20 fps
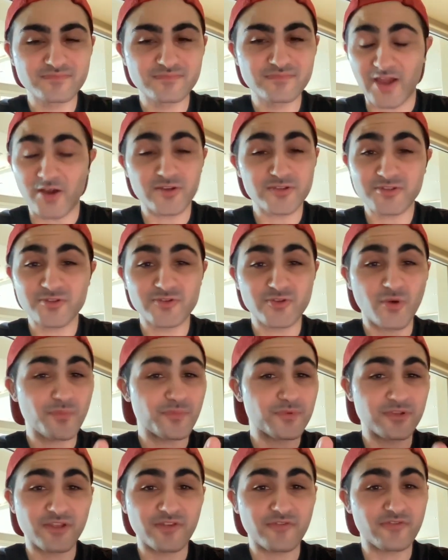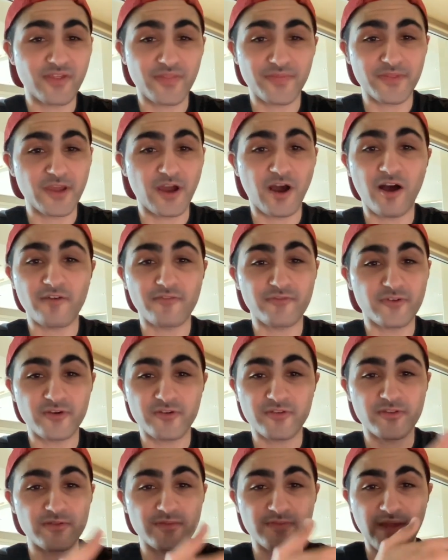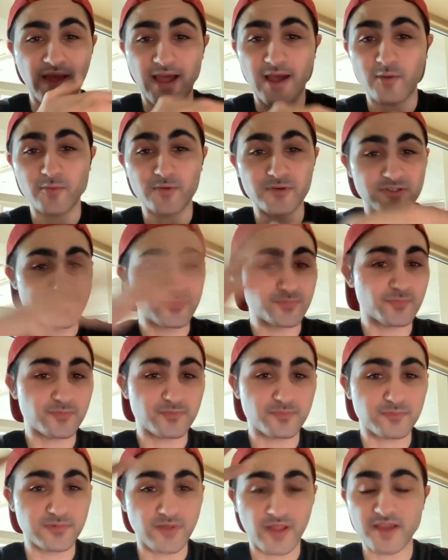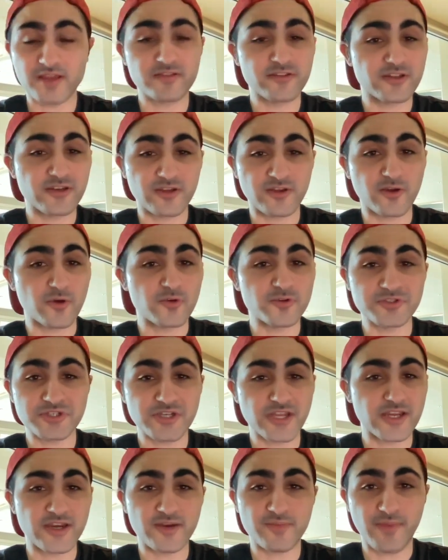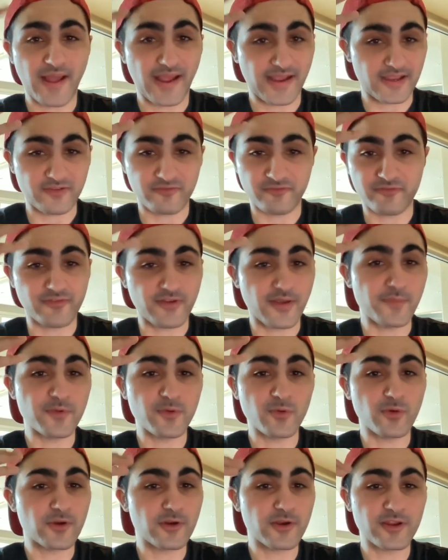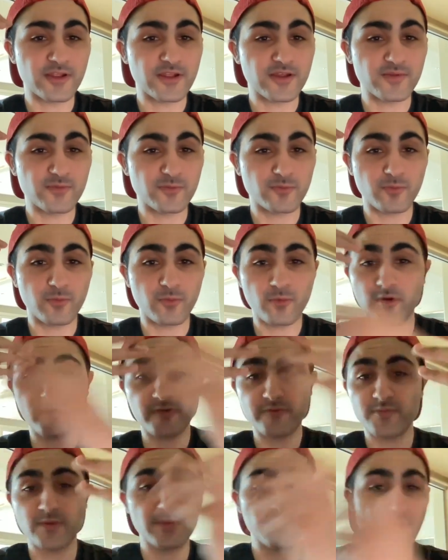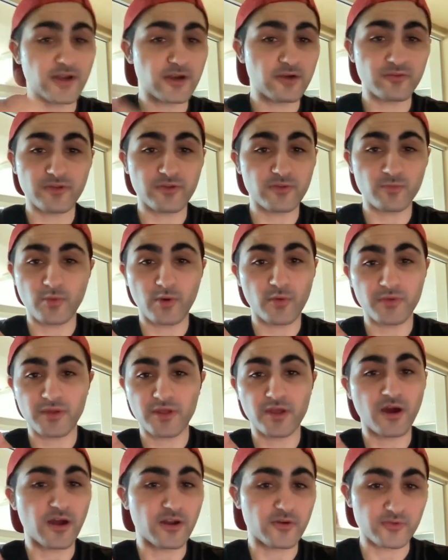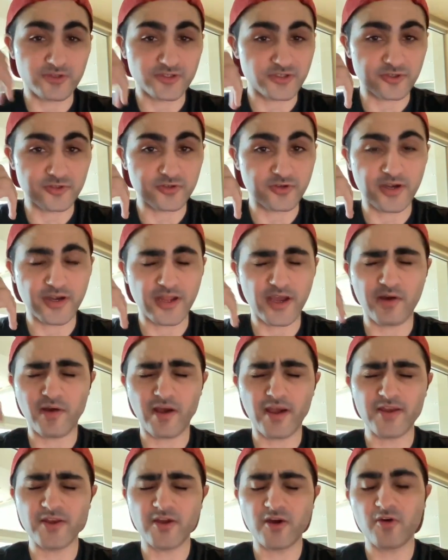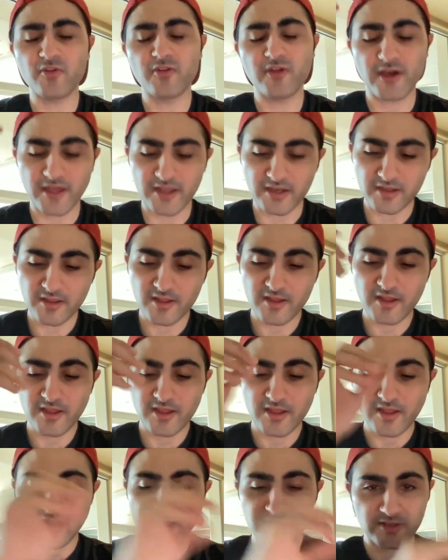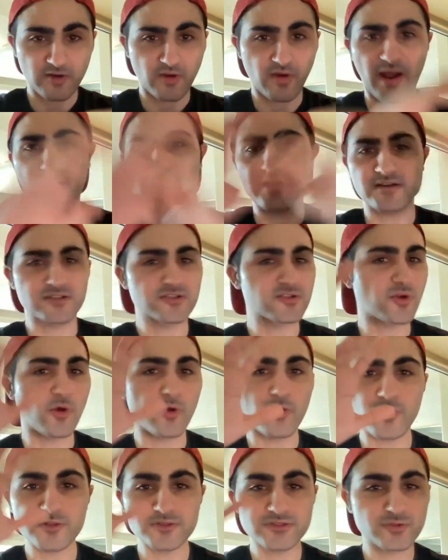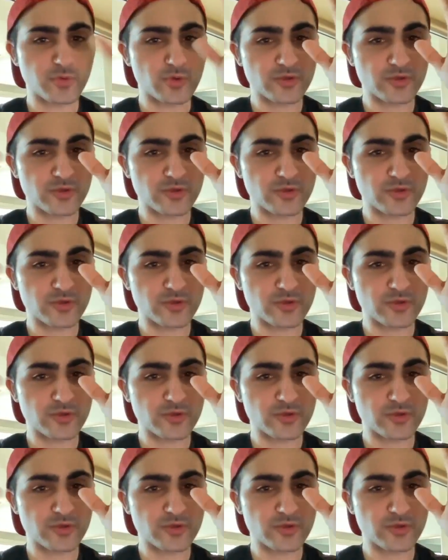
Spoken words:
I also don't believe that the offer that was likely negotiated back in February would have been better than what we got in return right now. I know that, Alex Holtz